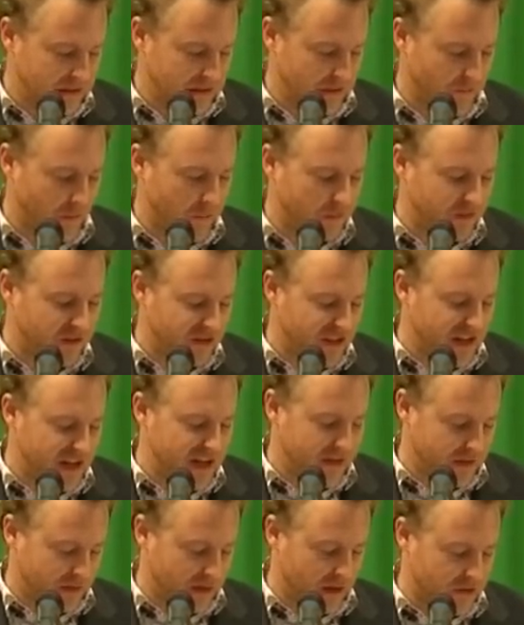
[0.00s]
of
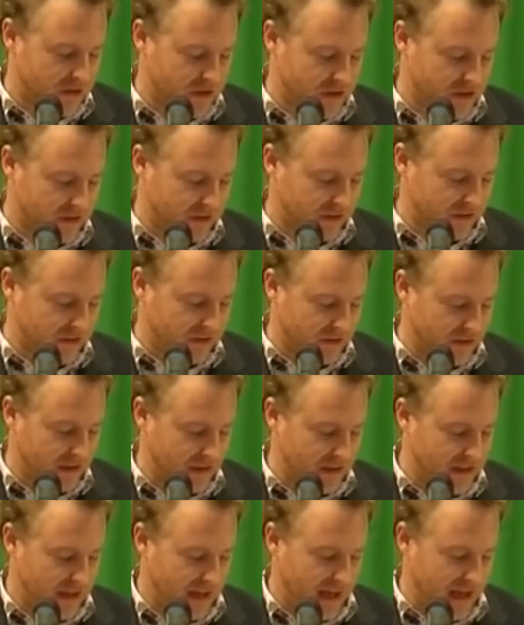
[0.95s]
obscene
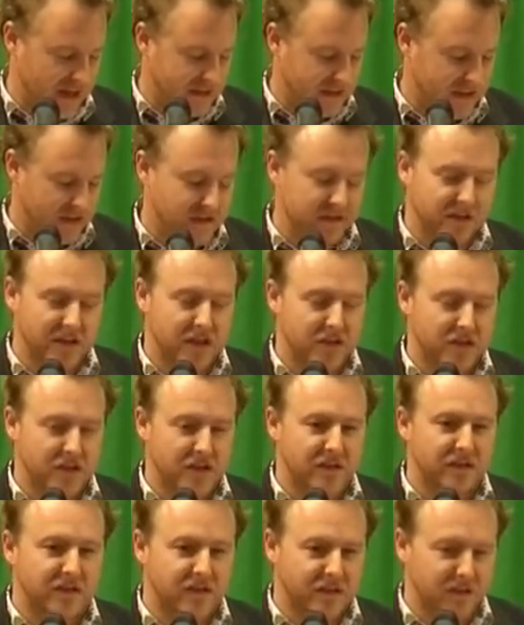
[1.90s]
notions and
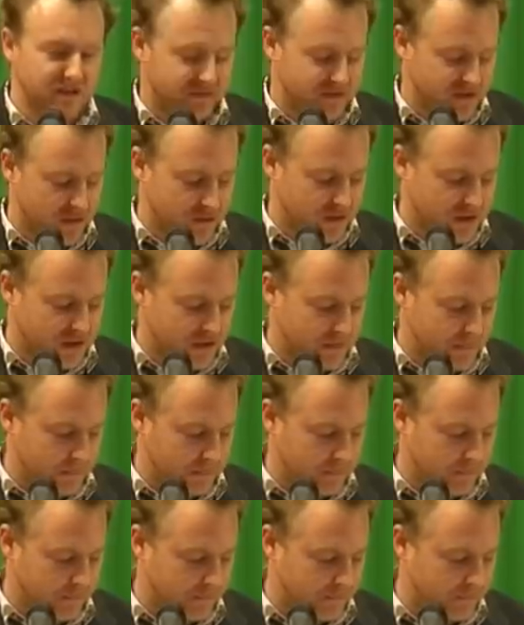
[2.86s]
indigenous
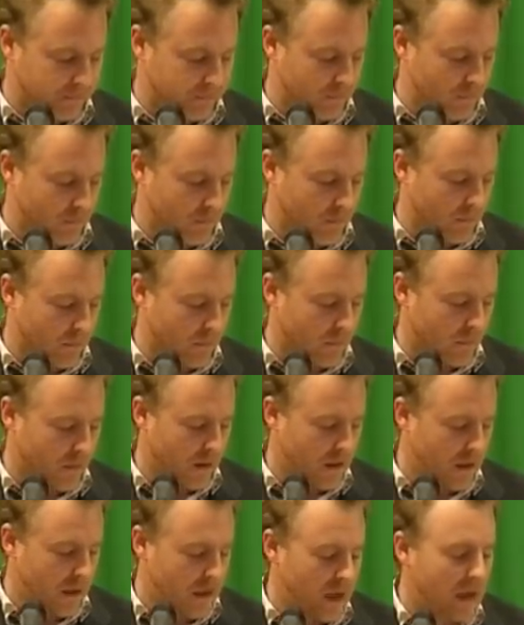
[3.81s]
confusion.
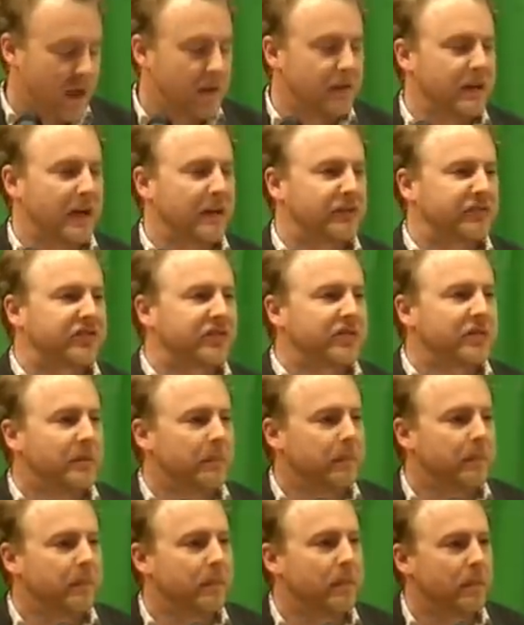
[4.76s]

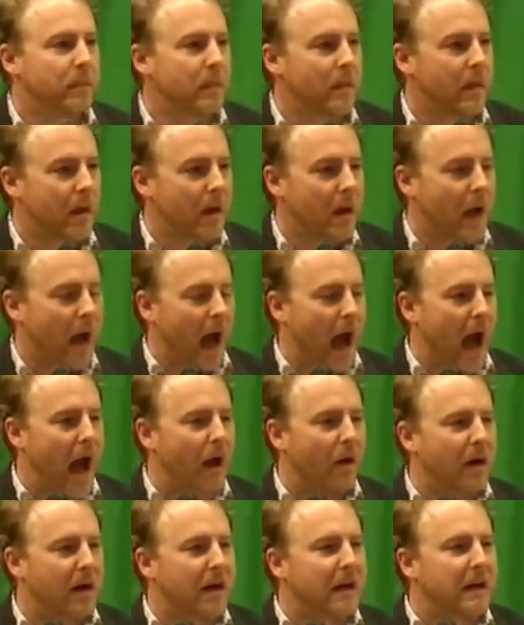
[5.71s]
This,
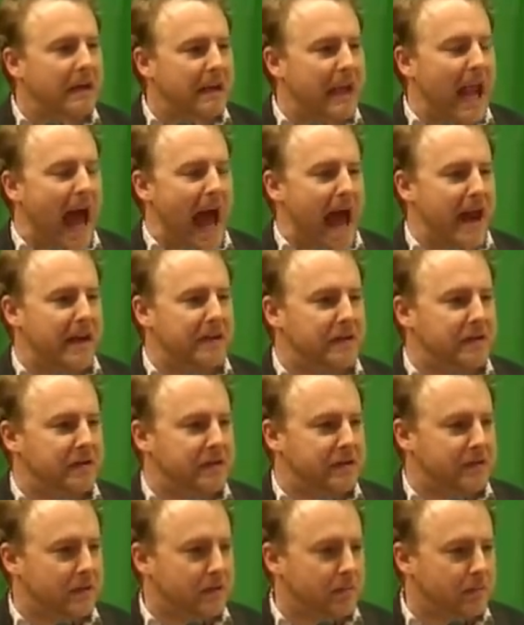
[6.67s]
our
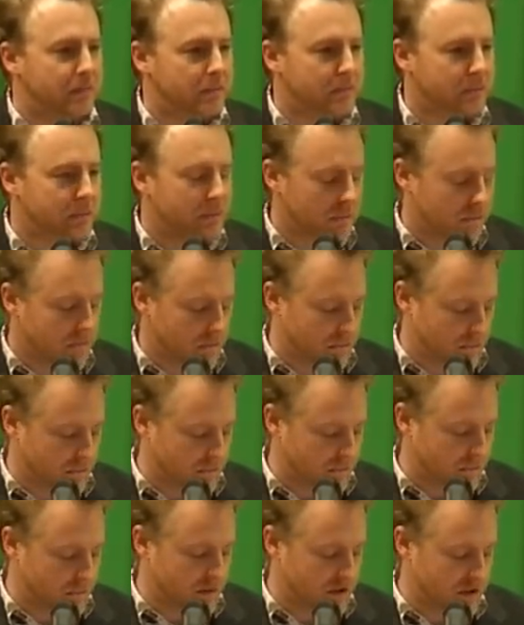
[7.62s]
land,
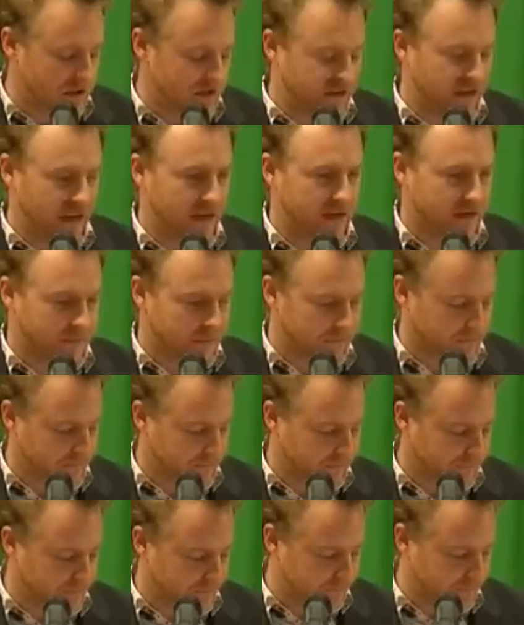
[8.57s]
she said.
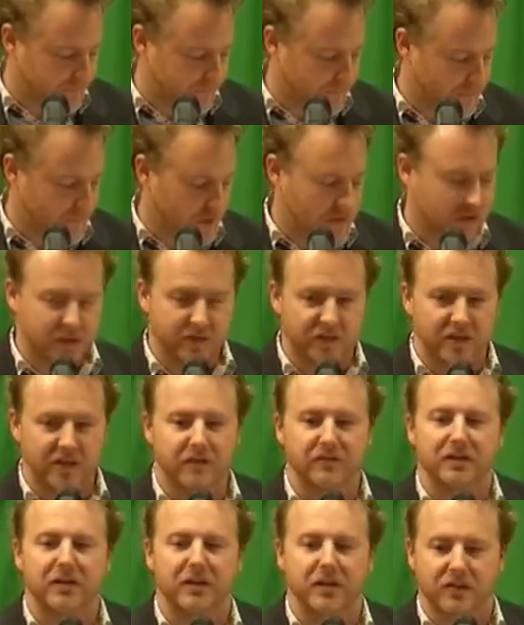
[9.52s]
She's
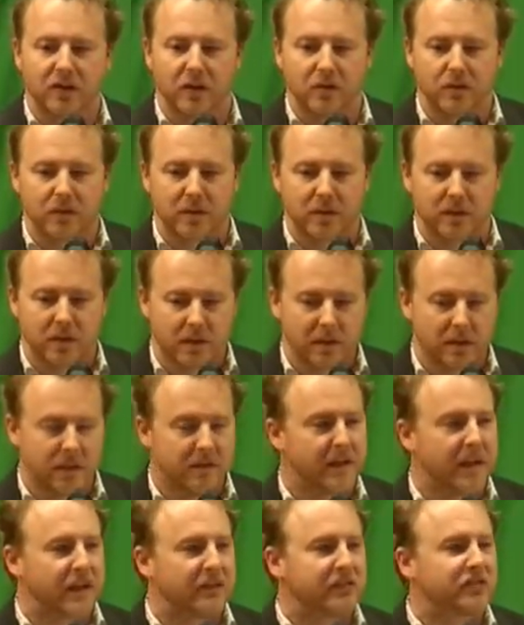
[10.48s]
seven years
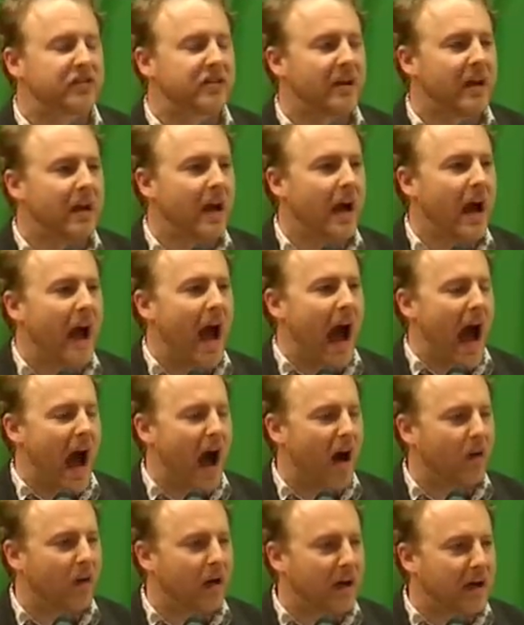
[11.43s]
old. This
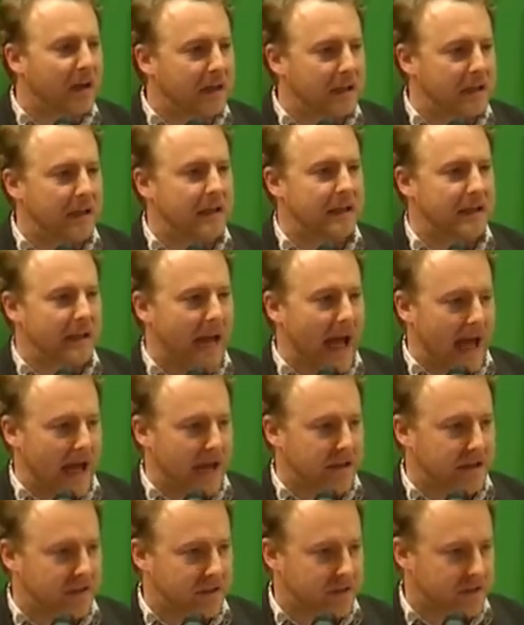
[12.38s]
our
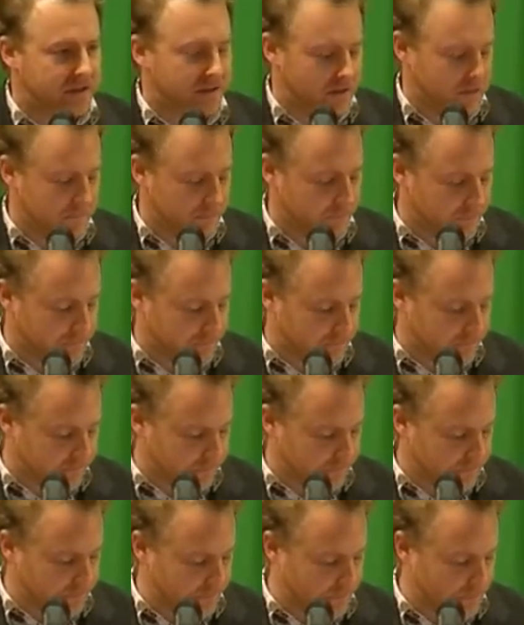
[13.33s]
land,
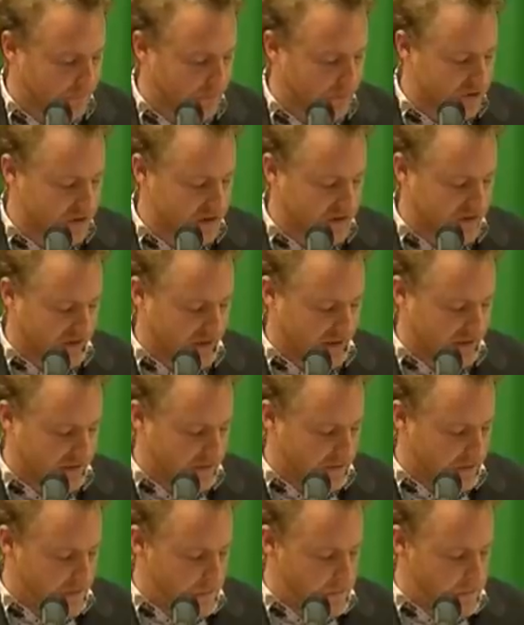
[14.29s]
she said.